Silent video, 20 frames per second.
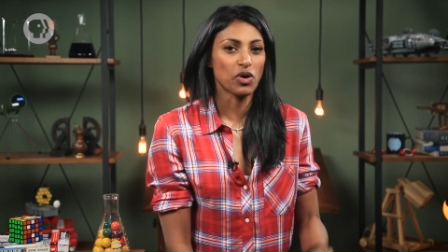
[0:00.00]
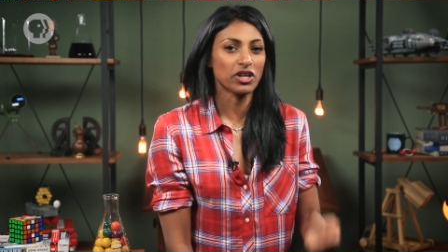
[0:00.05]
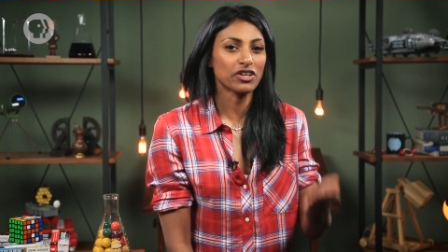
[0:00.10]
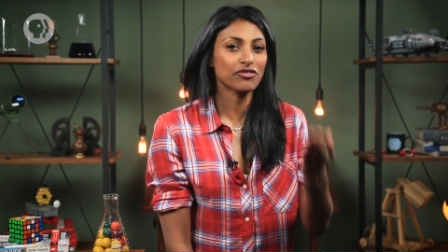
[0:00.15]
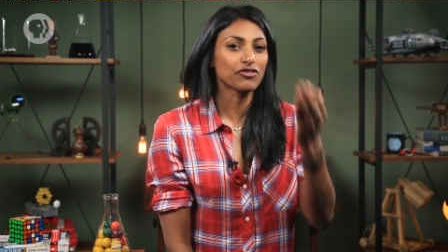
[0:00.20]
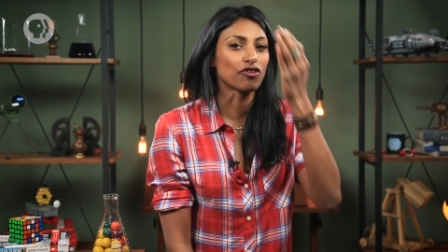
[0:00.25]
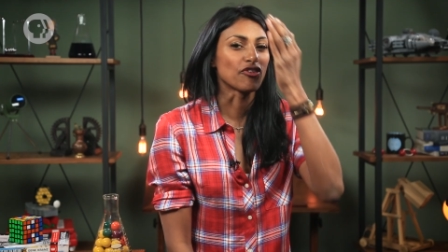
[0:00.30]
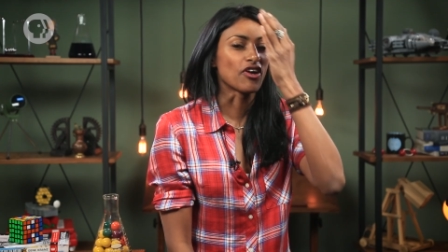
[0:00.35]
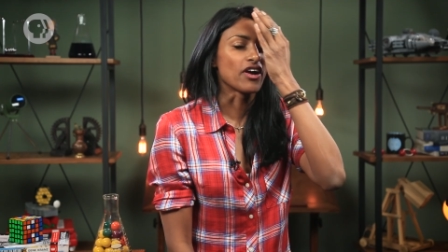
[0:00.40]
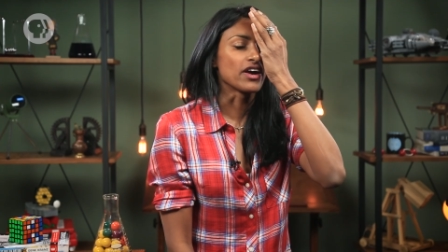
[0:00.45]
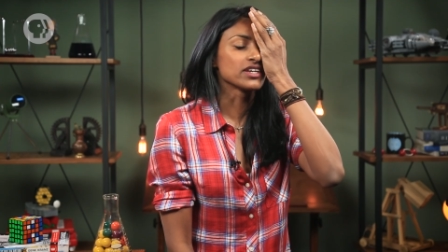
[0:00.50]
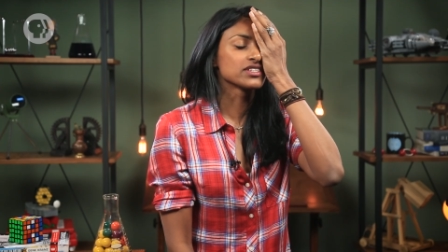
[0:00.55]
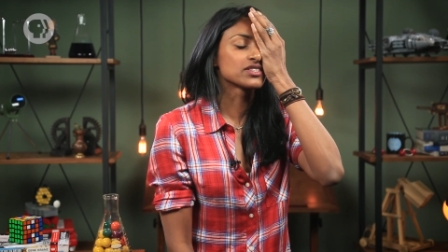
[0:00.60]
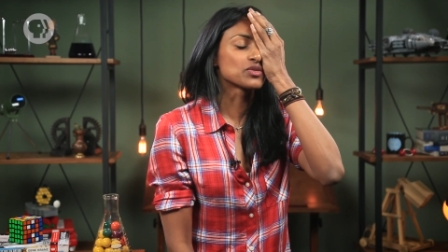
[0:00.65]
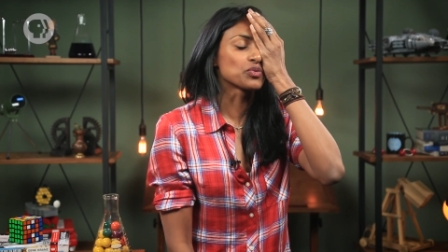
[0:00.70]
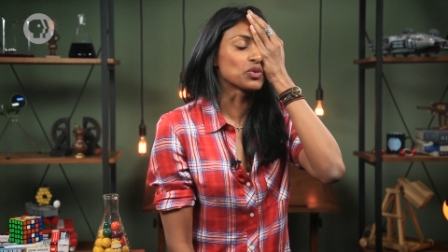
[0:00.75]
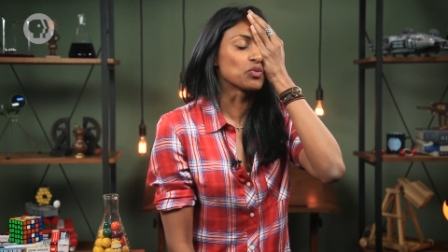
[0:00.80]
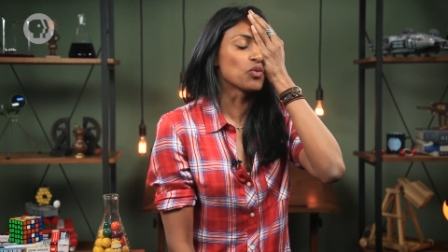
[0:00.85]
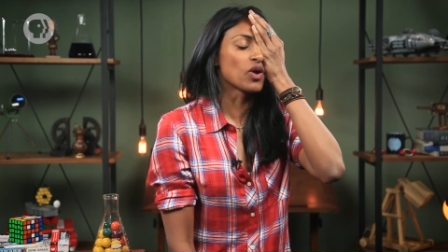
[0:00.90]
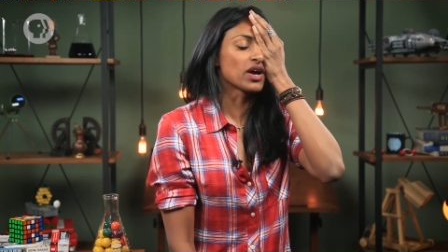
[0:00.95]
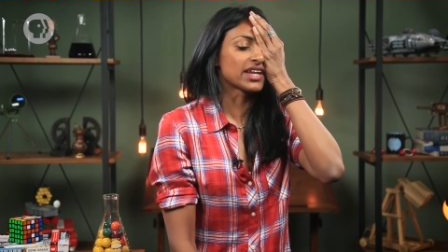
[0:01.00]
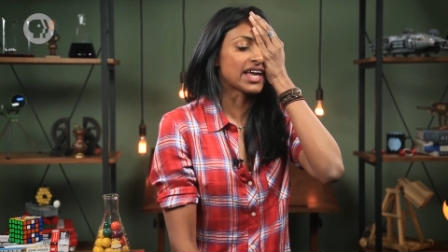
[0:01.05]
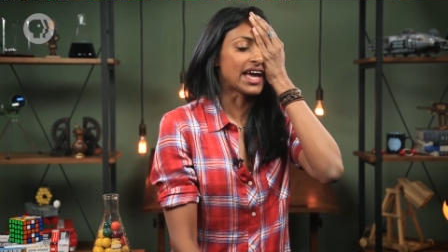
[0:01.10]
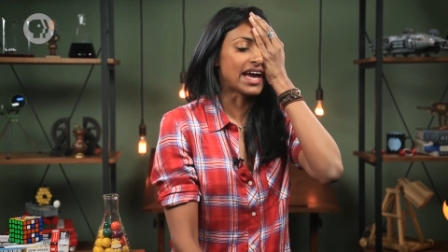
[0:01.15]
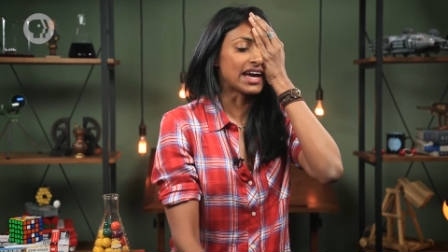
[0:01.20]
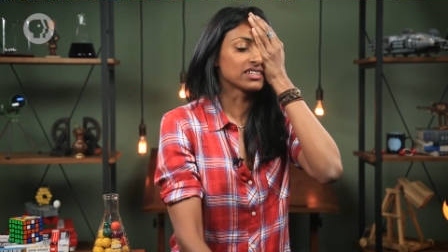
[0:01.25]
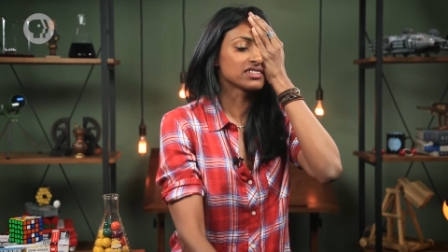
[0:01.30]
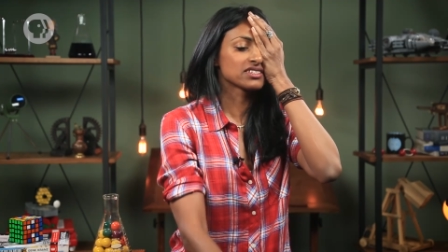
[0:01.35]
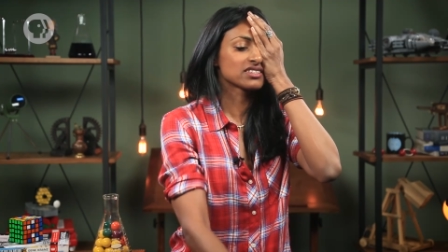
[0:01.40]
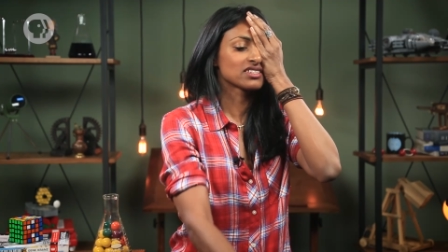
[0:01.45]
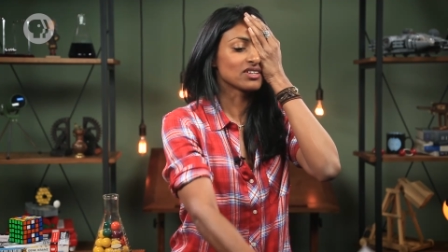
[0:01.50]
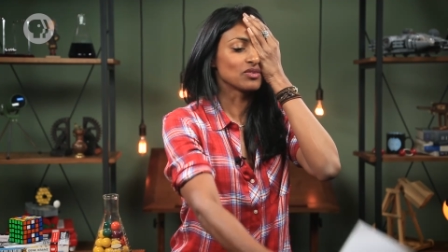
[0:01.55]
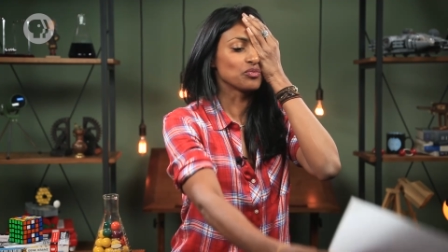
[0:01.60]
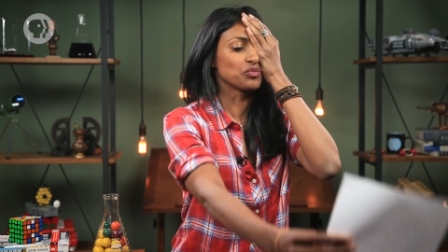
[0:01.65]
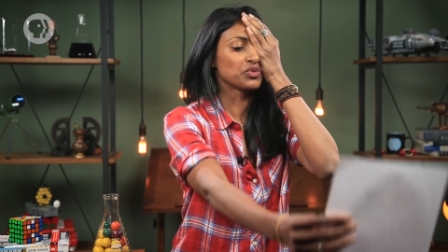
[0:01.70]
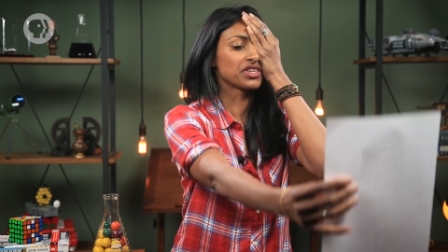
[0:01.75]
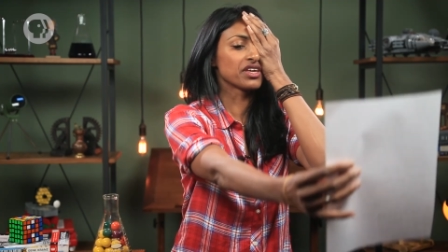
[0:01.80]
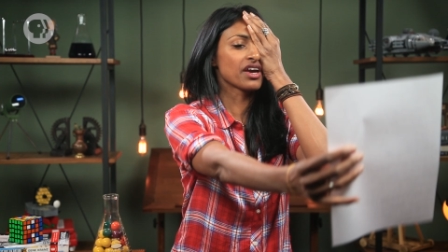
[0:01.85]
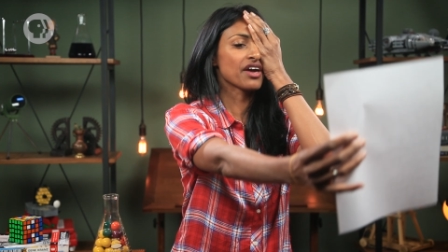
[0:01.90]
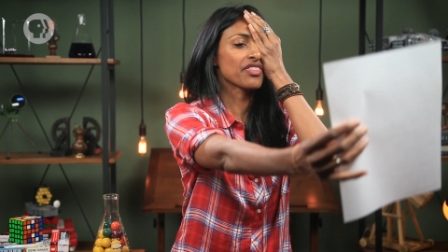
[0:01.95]
one of your eyes with one hand
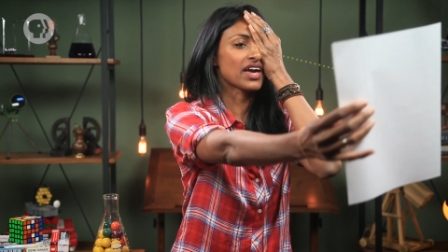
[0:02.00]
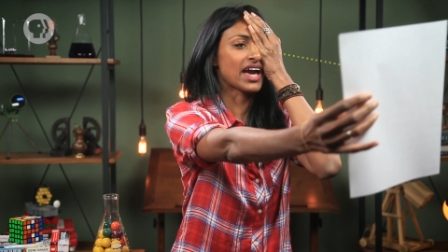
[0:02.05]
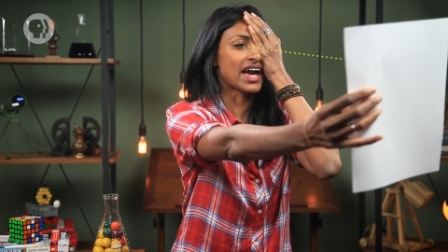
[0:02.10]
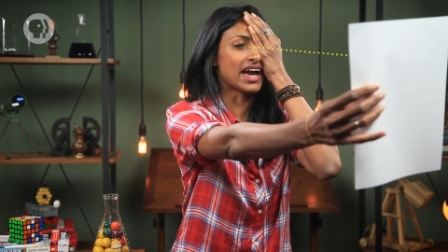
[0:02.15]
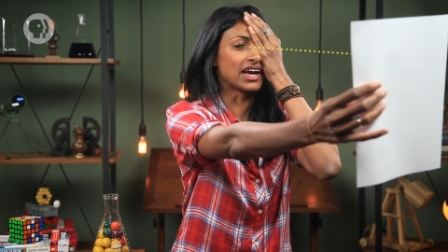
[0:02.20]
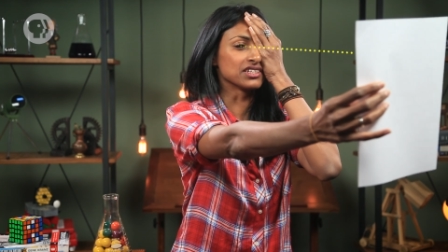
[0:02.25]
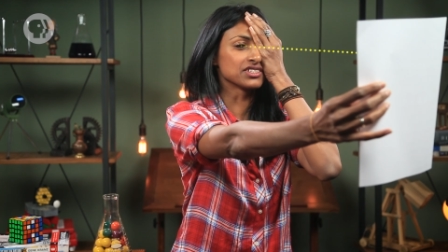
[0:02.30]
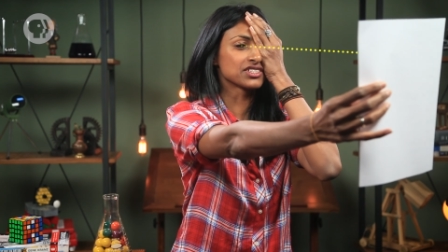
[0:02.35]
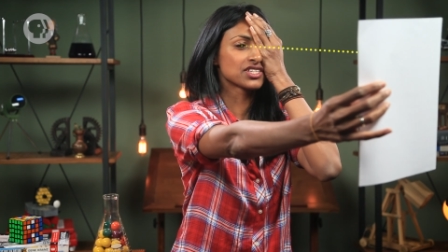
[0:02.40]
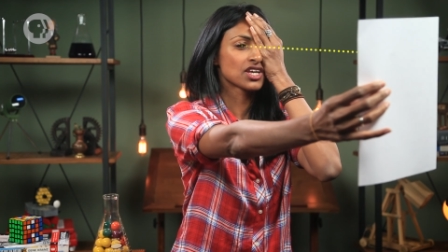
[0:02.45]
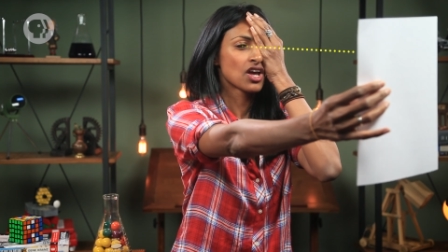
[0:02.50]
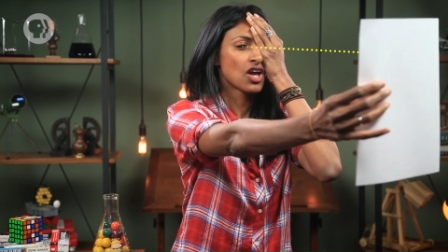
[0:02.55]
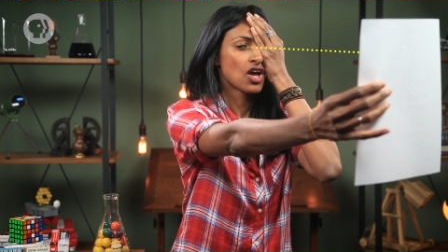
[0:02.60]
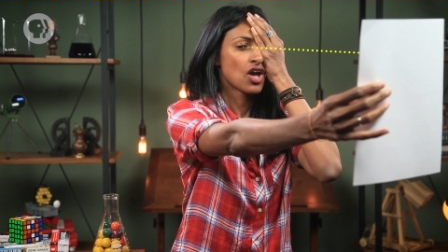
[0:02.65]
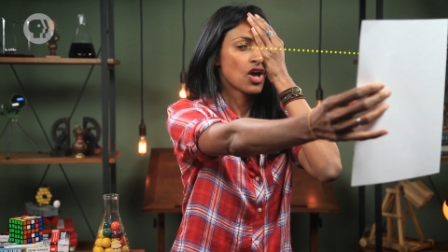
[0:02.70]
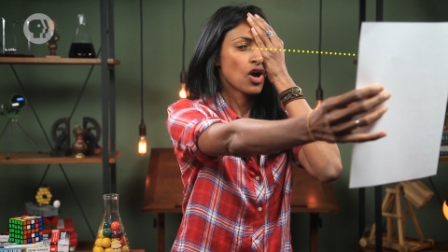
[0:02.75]
and with the other hand,